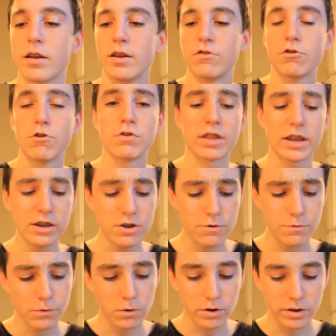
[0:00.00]
So thank you
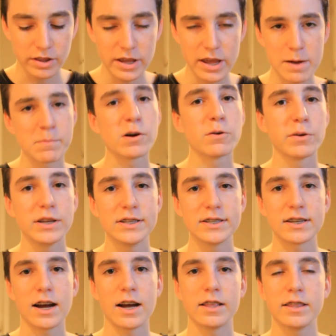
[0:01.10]
for the
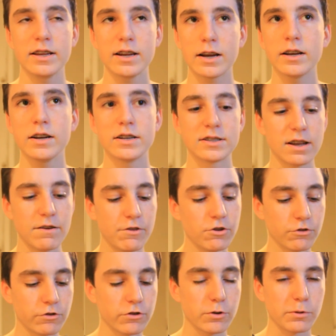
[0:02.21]
MREs. I think I'm going to save
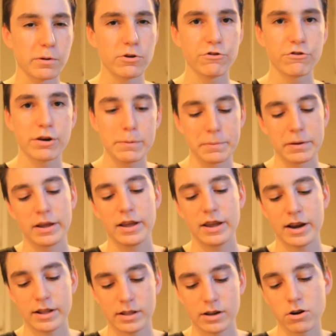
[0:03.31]
those for the road trip.
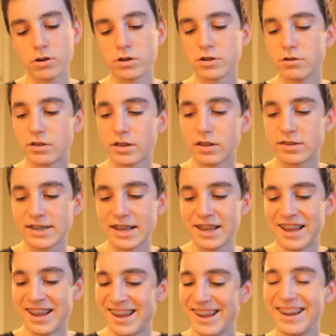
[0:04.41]
And then also,
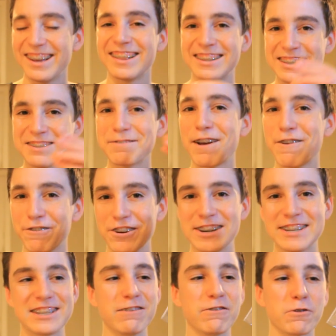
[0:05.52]
this is my
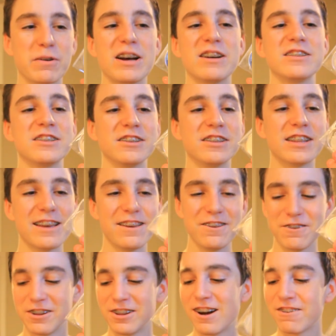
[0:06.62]
first silver round, so thank
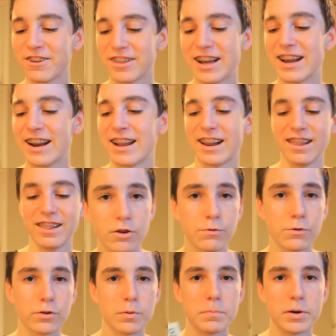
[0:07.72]
you a lot for that. And I thank you
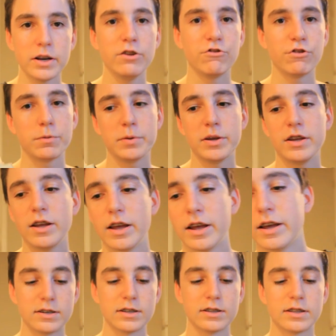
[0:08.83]
for the money, Jimmy,
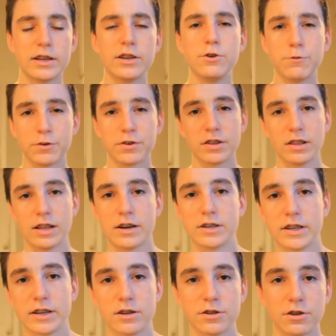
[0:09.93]
and thank you for the letter,
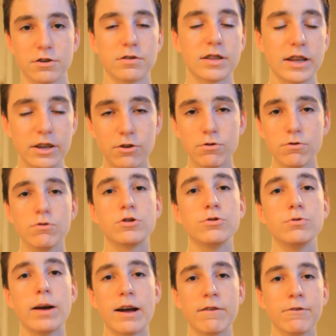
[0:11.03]
Dale. So thank you
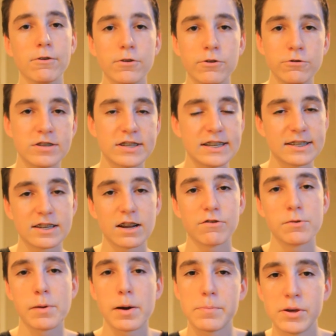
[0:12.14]
to everyone who sends stuff
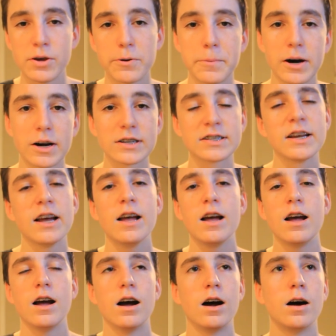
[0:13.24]
to my P.O. box.
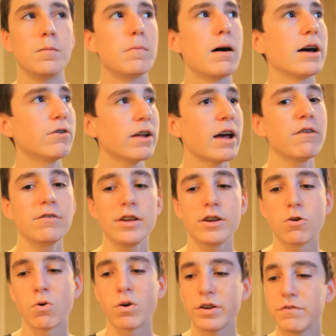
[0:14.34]
I don't have any
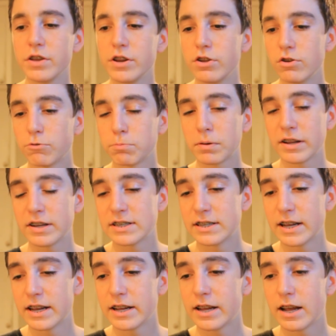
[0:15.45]
coin videos planned
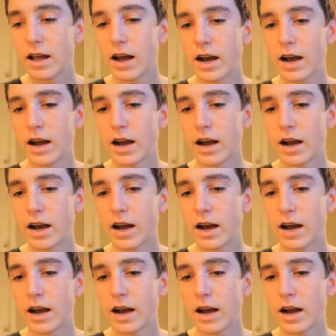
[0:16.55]
today.